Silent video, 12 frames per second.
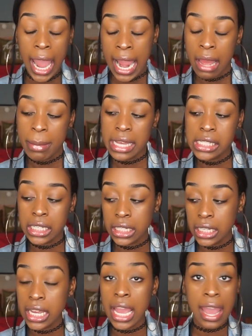And
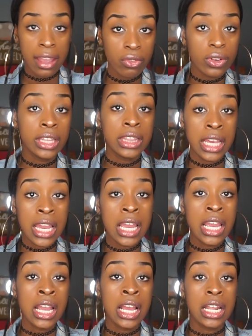basically
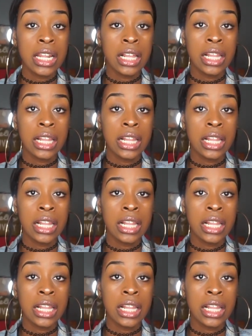everything